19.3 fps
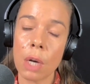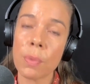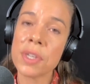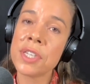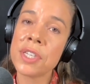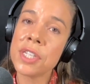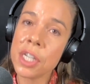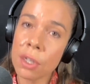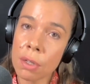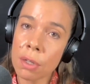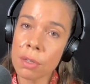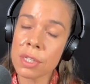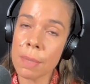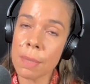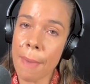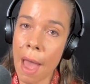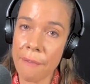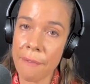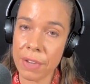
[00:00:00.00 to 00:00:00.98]
there was still
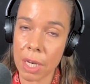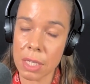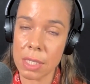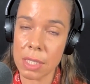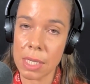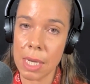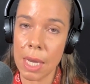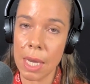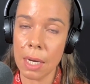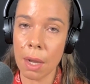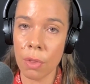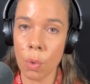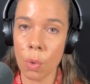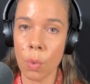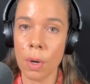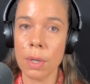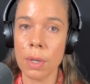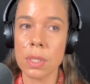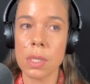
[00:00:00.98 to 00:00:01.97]
some efficacy. In
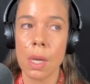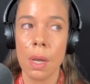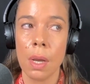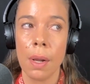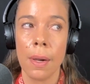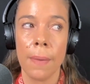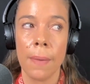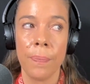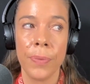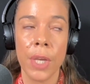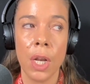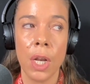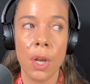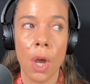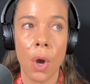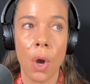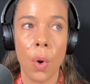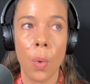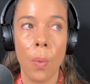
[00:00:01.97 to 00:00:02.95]
other words,
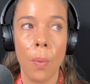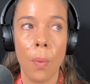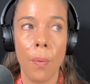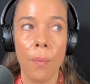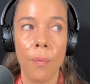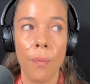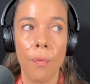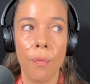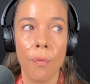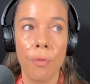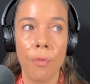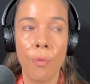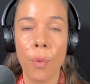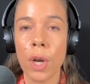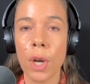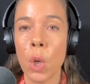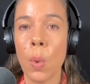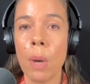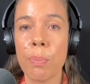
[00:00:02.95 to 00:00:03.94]
you know,
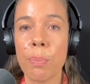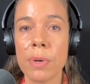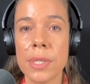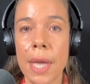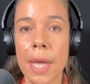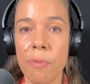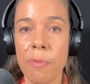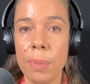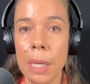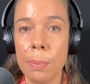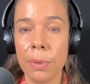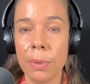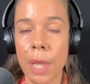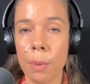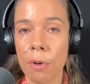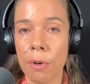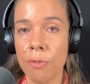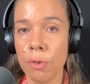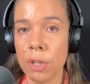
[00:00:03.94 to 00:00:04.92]
41% of
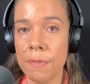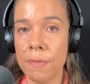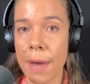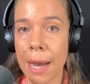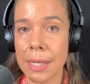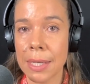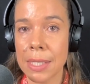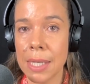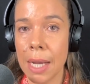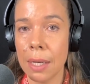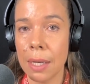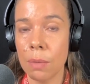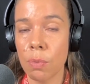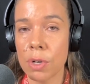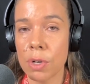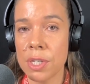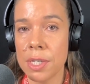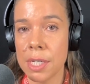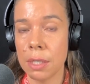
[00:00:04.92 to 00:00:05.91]
people that were fully
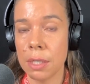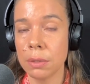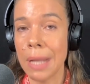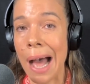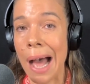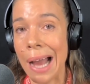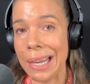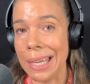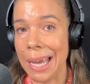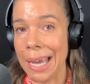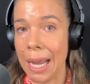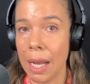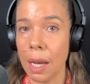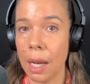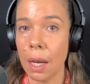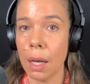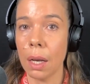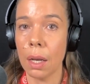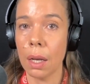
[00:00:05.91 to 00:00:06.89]
vaccinated were still not
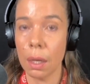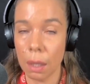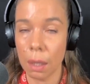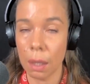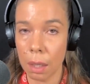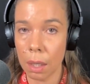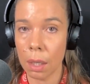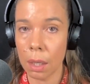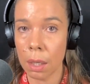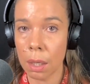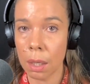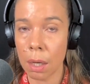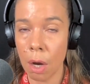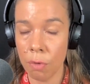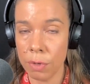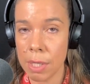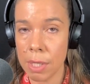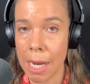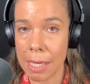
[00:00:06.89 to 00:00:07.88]
getting
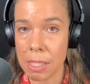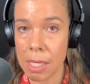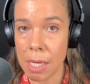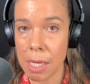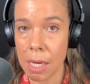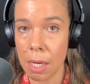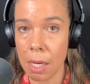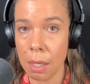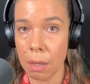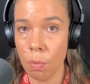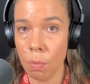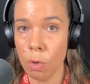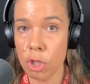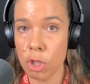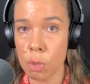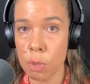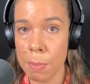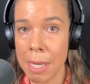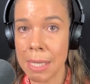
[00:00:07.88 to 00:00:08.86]
COVID-19,
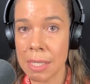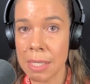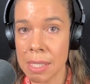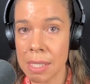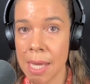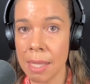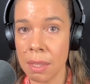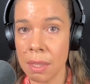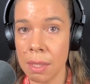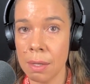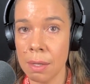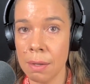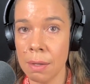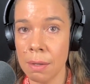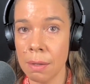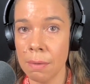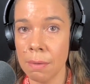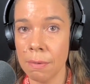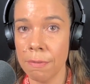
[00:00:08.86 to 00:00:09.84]
which means that
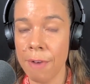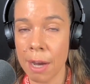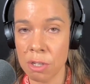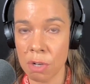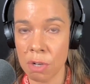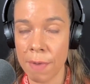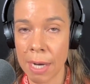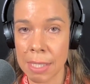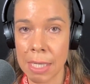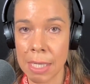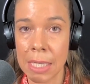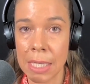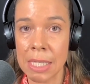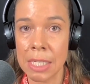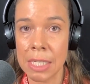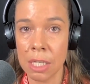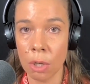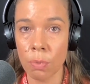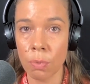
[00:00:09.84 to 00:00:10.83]
the Pfizer
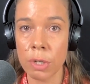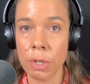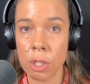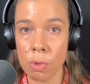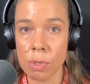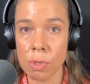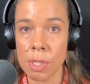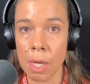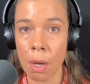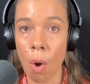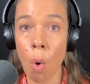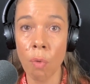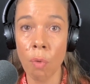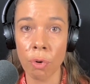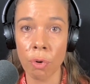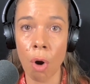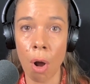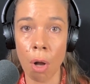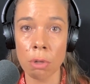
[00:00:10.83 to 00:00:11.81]
vaccine is still reducing
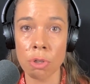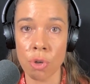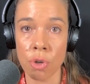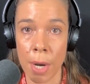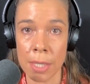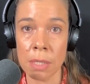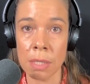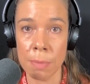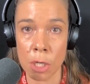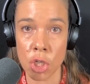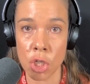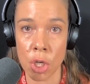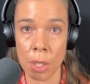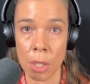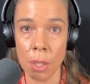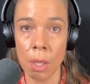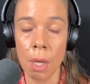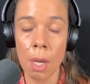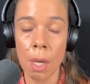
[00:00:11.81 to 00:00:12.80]
overall
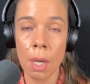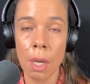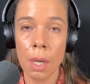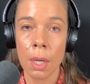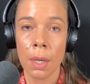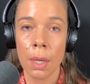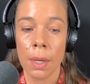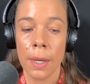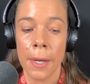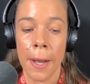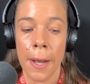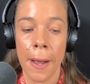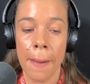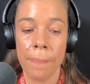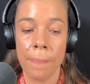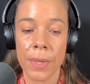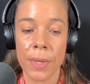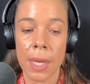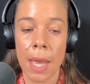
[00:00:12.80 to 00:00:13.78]
transmission.
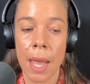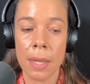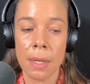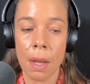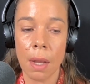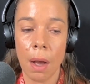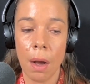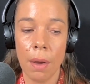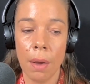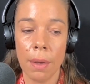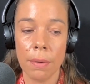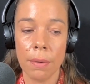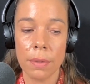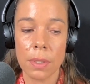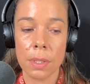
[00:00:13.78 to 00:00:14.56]
And